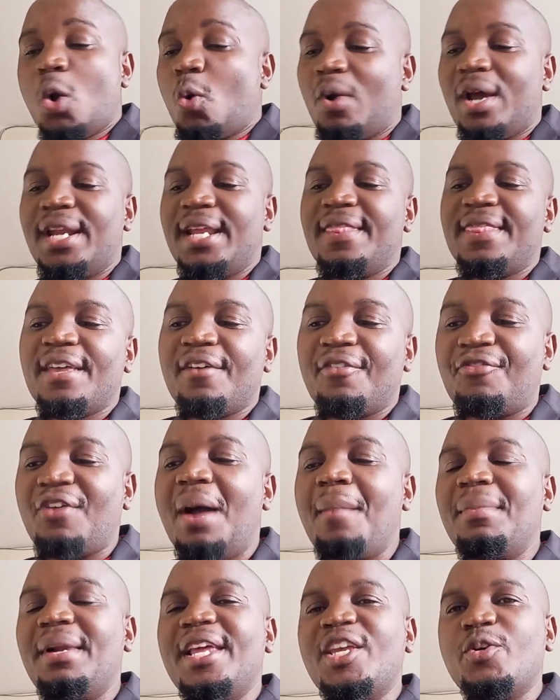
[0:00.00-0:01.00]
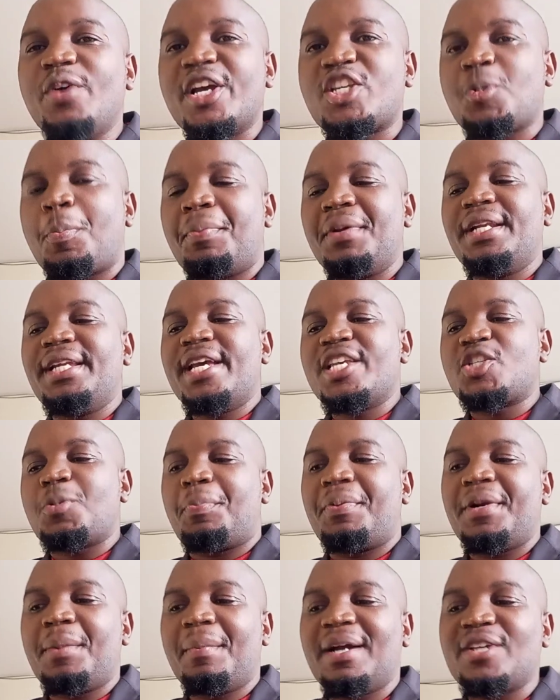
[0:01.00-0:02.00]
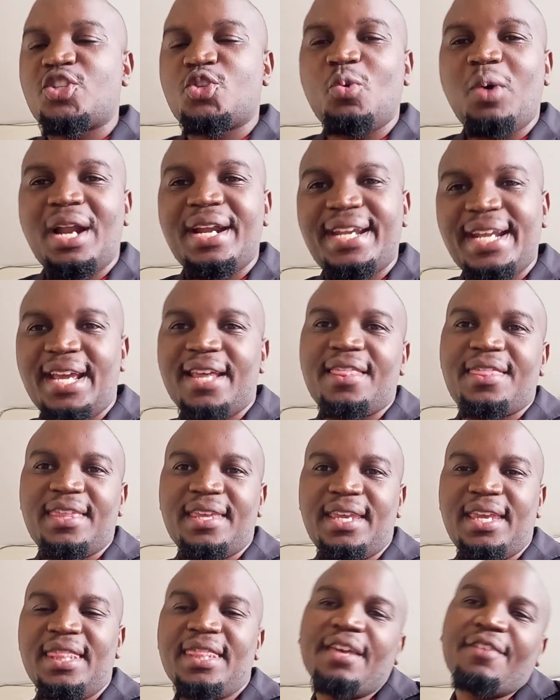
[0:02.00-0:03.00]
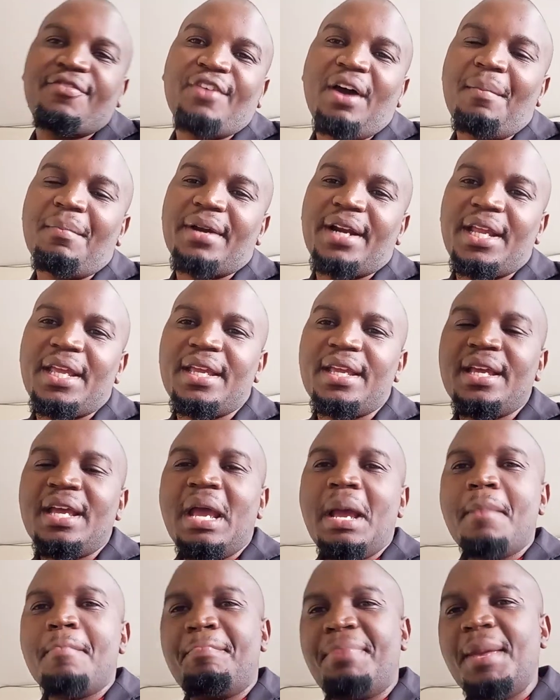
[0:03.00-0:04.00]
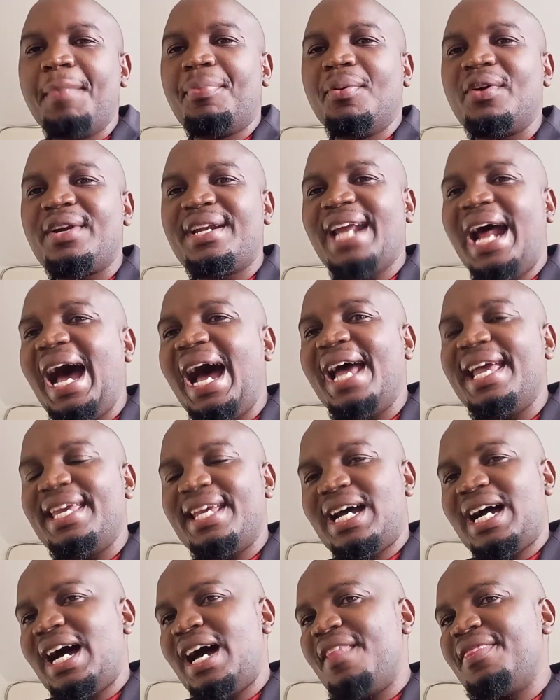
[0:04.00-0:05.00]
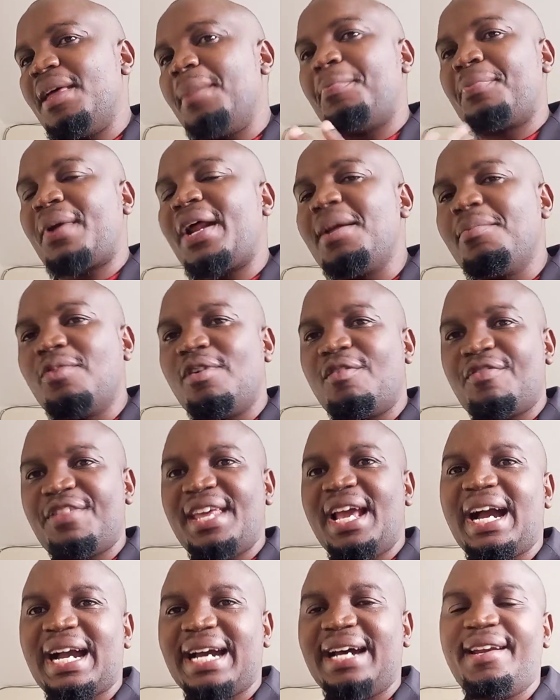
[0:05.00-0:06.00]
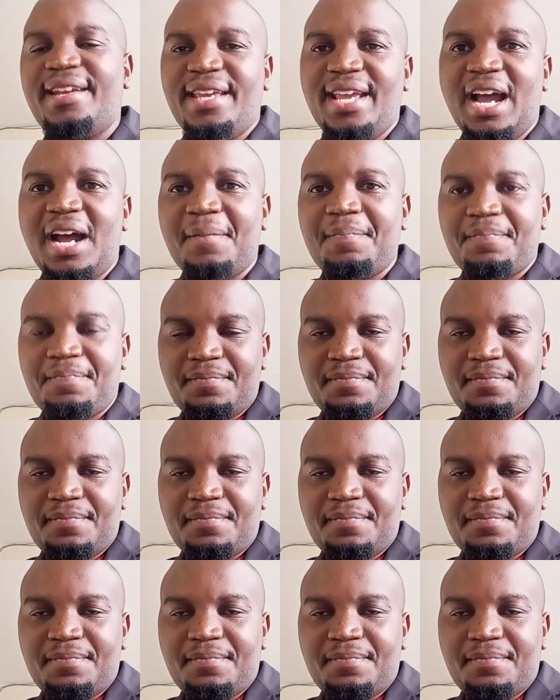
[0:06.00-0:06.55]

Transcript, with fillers: when in the family you experience premature death in the family, people die at the prime of their career.